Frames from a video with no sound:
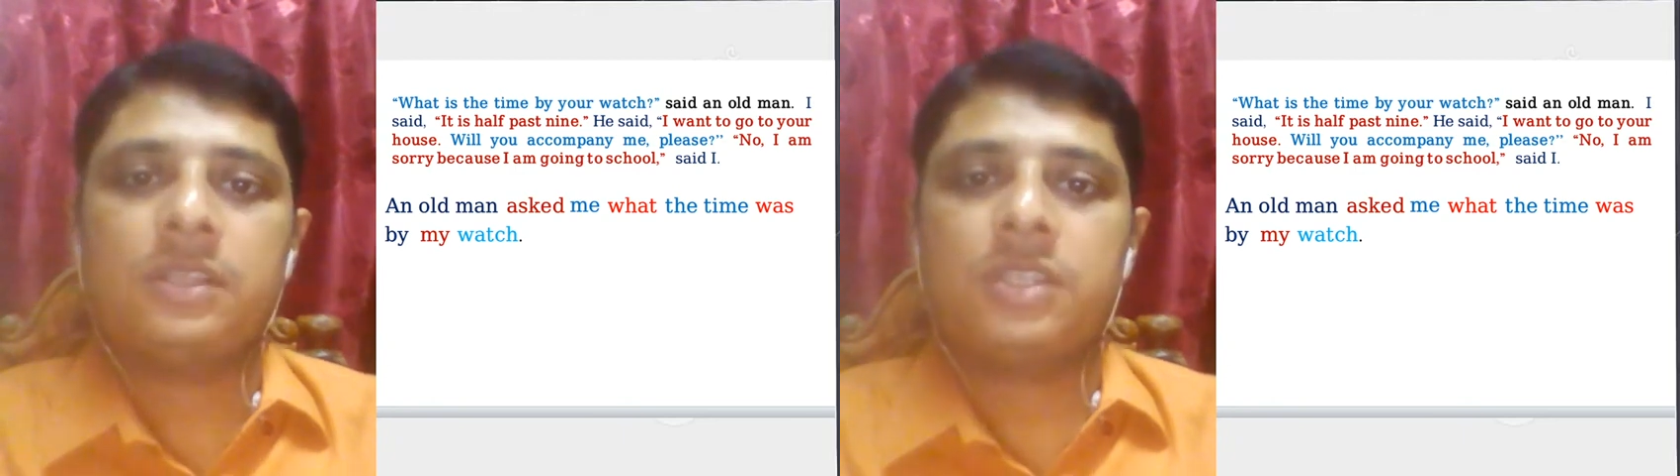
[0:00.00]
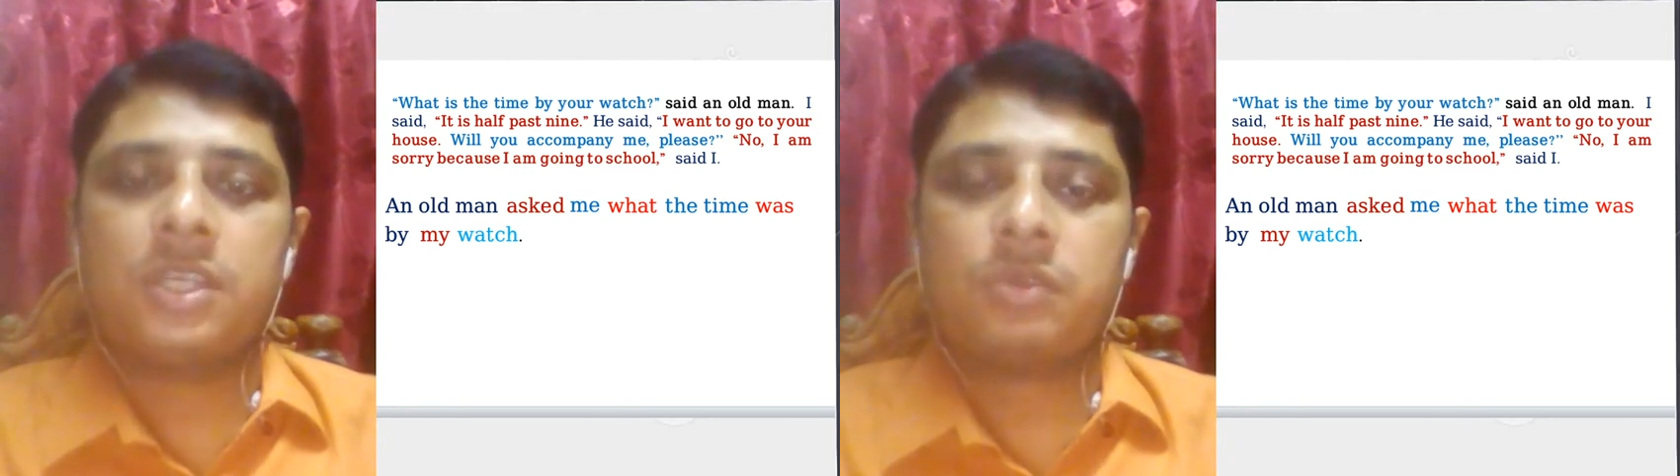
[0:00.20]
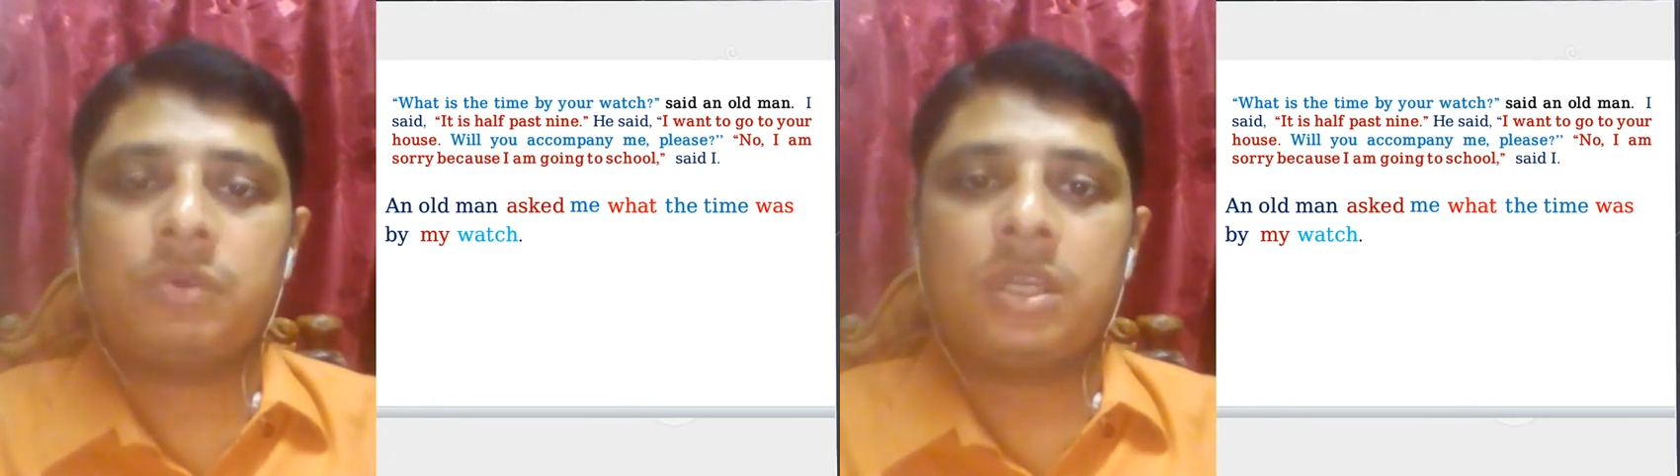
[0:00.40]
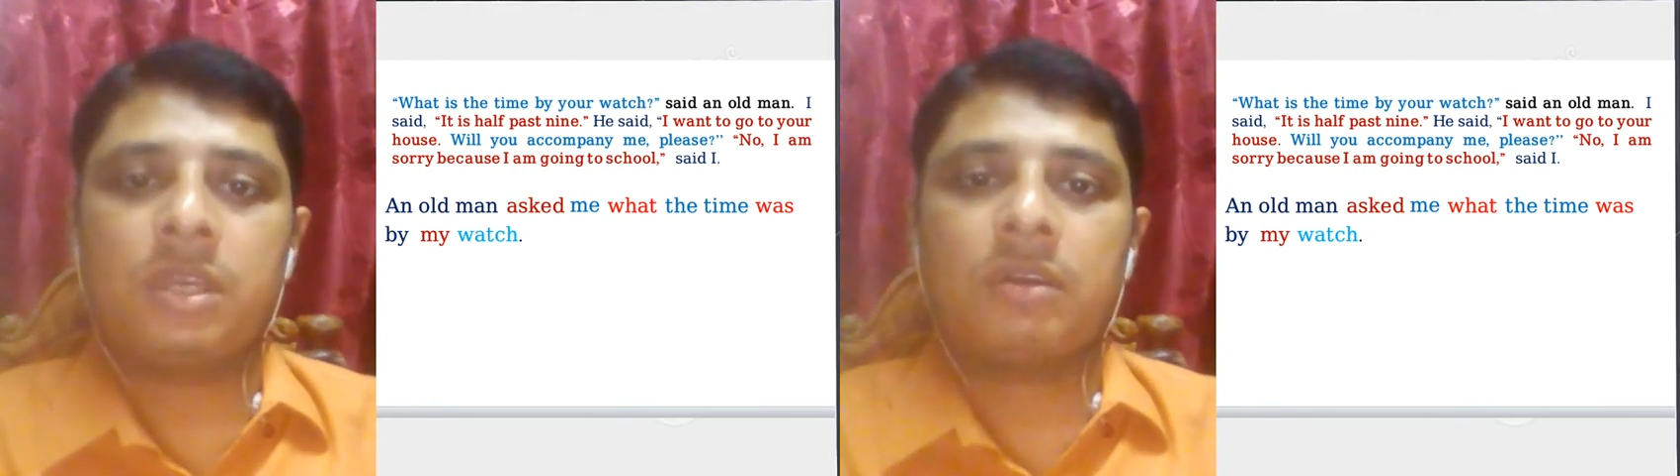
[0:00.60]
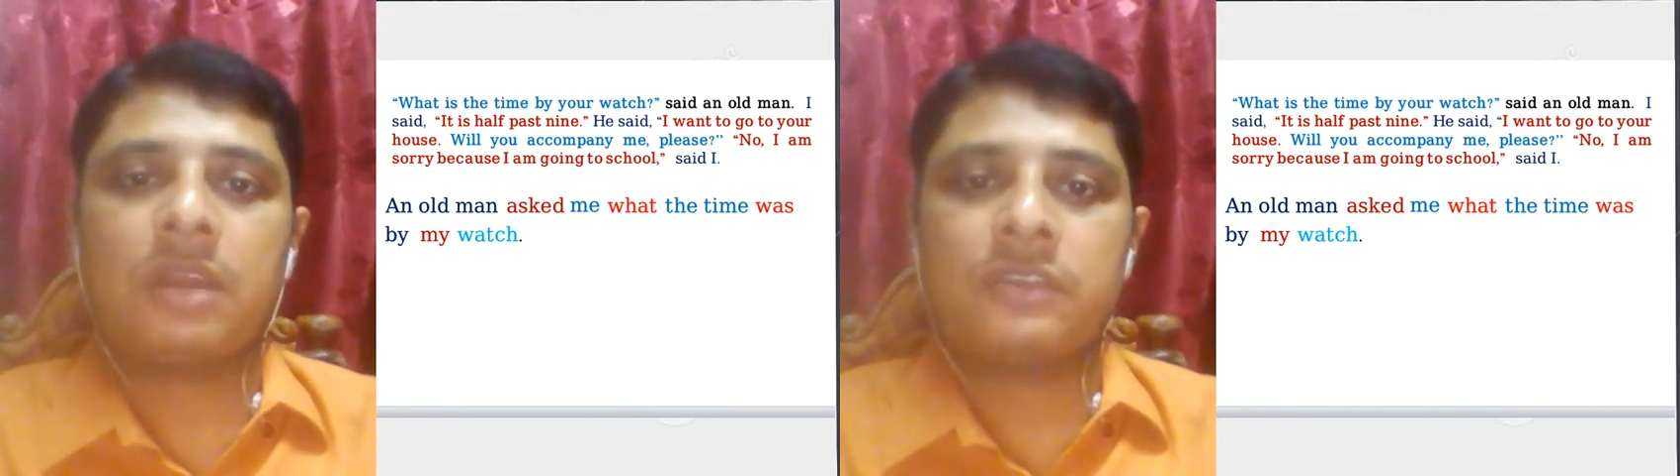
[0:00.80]
just we
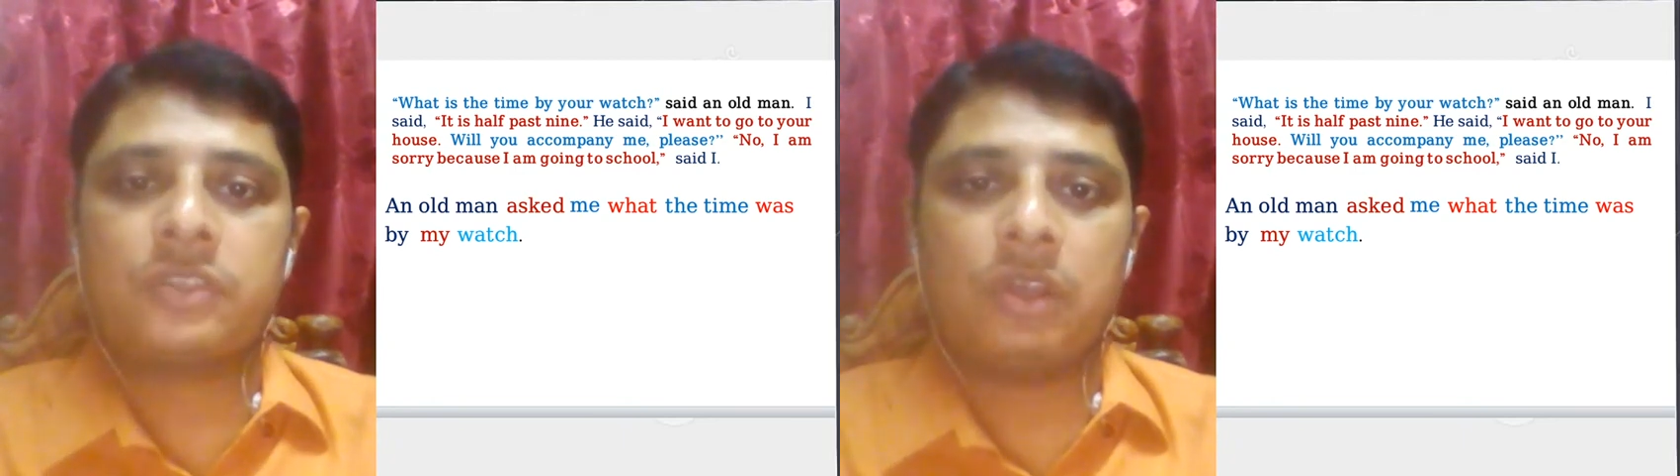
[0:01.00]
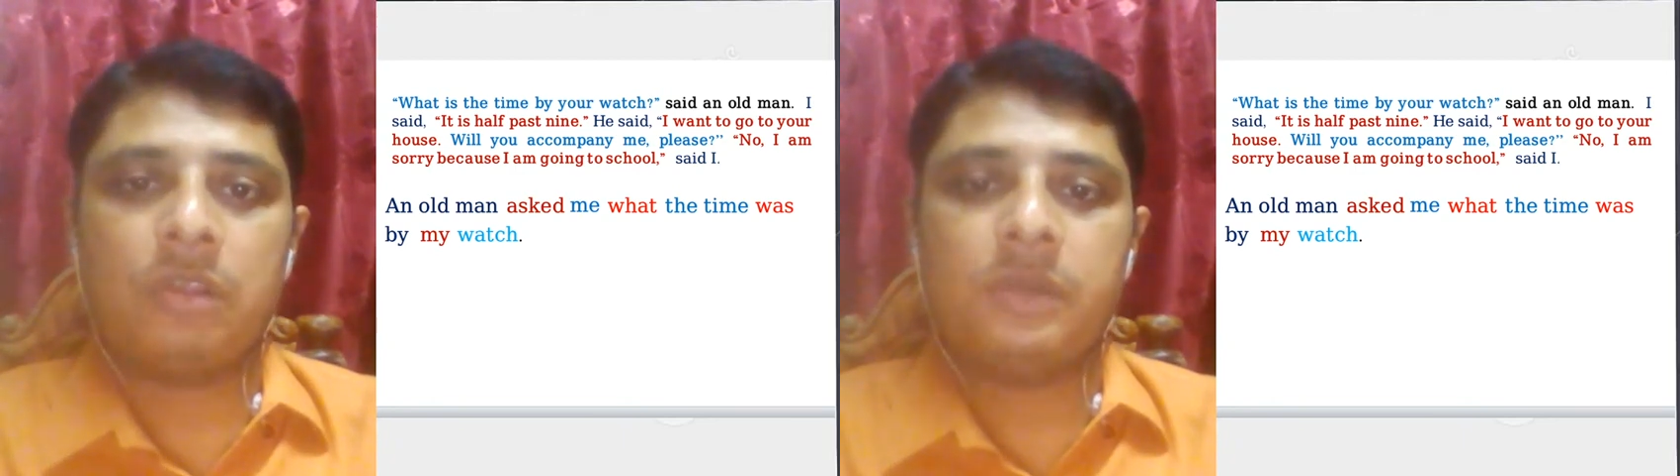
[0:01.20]
can solve